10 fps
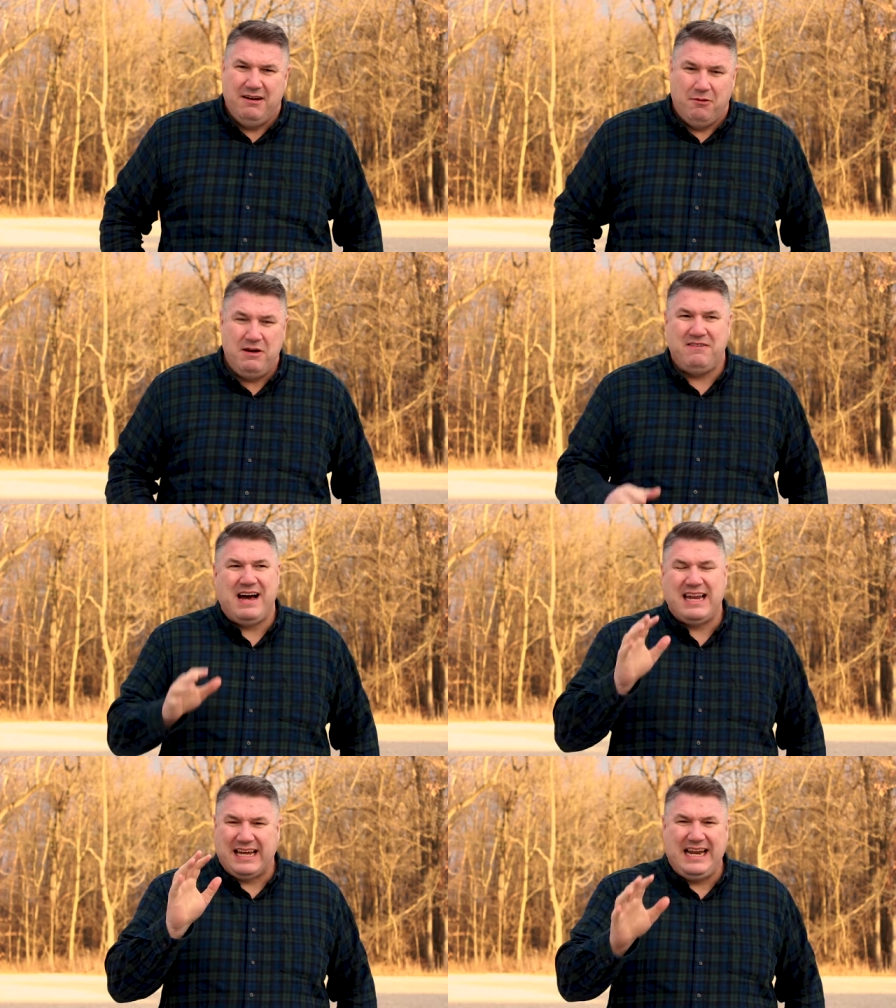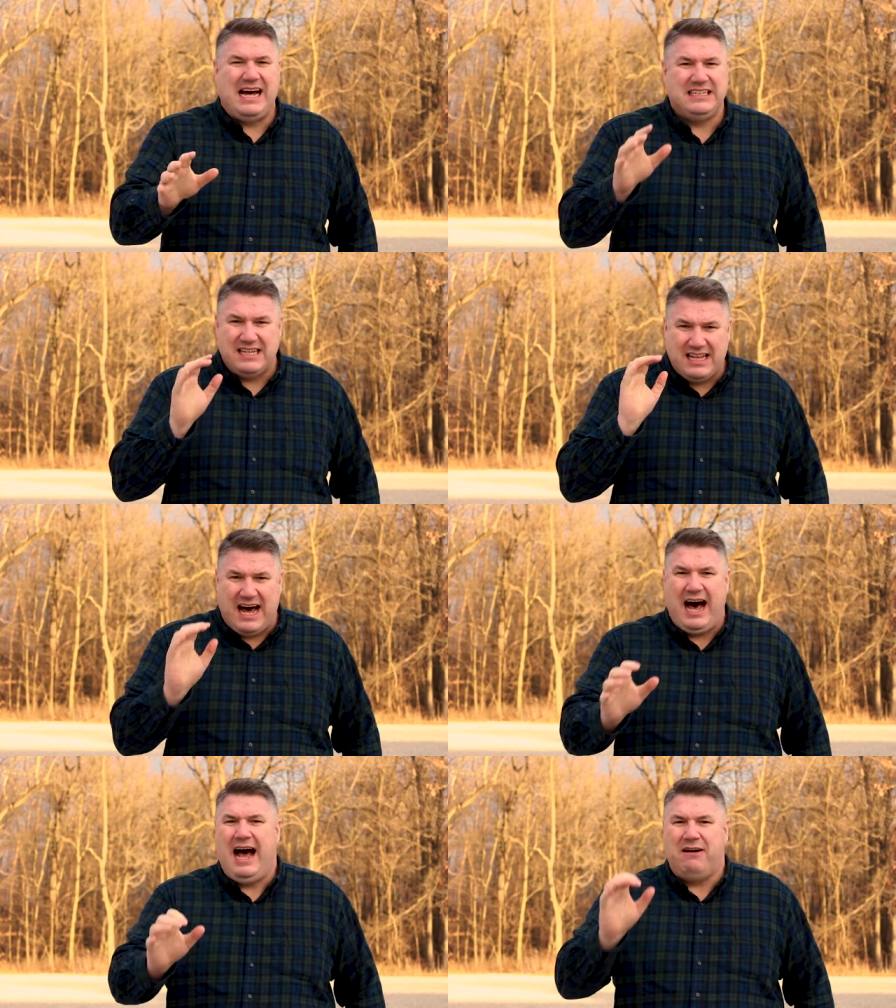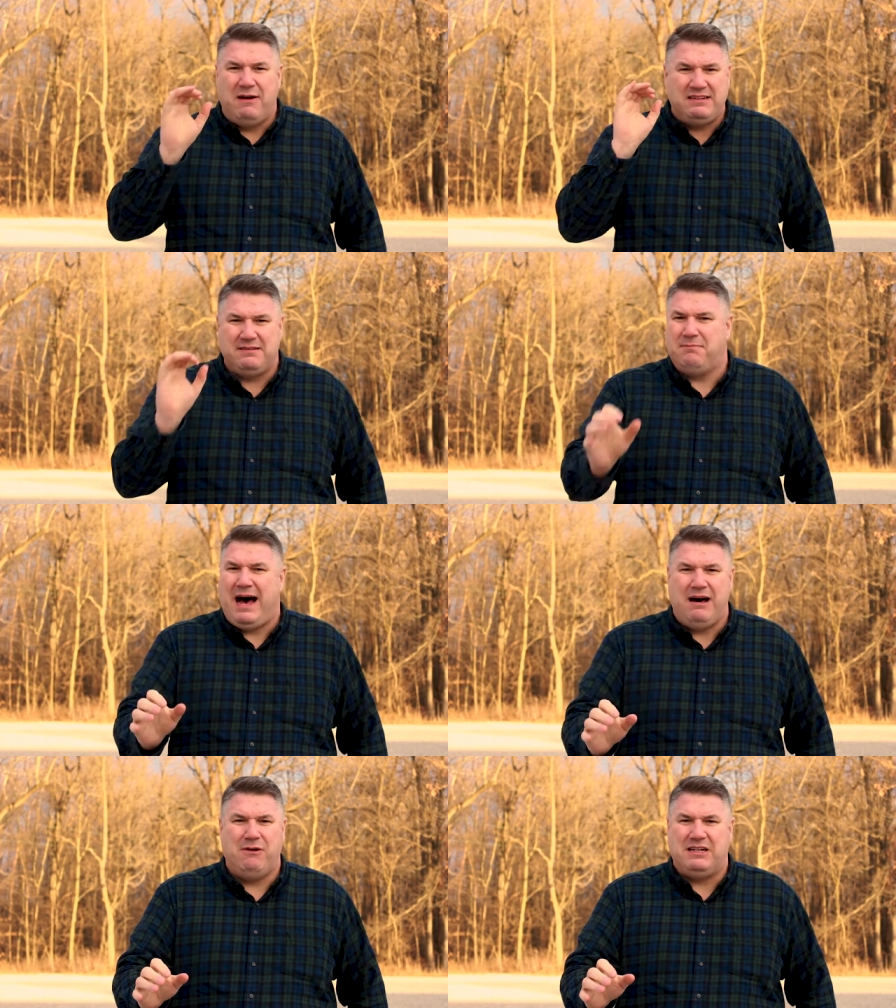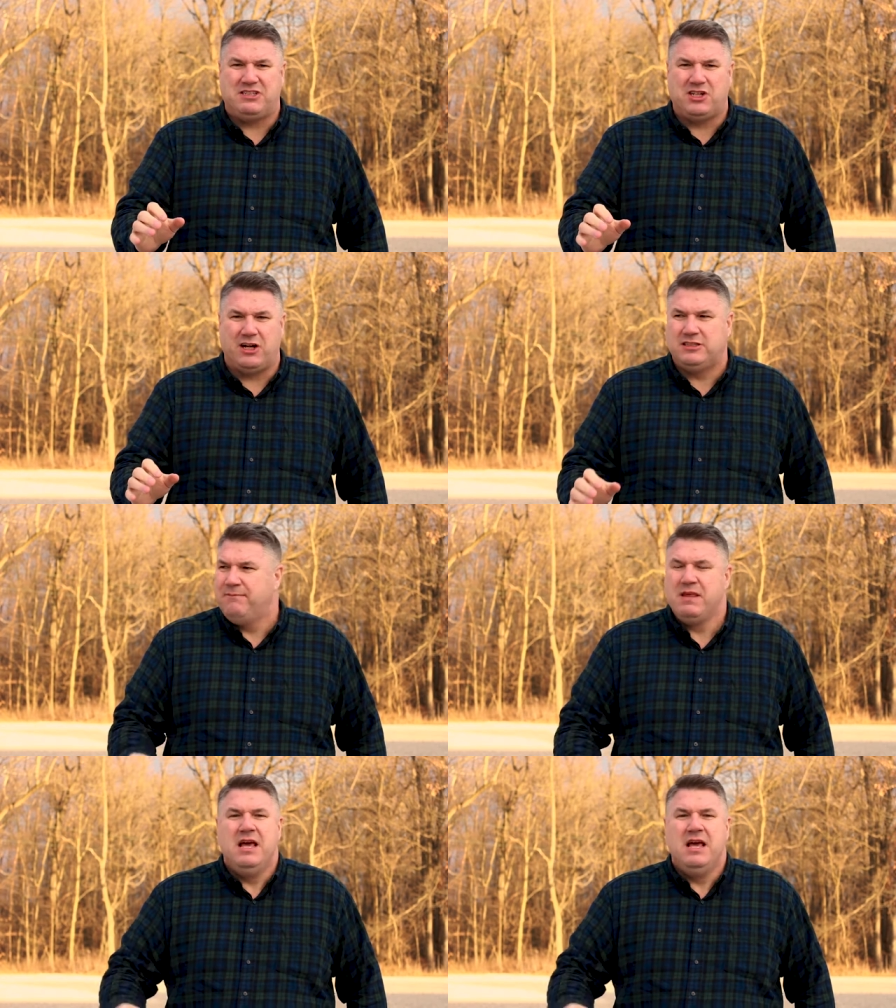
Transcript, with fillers: We've got to get out into the highways and byways, church.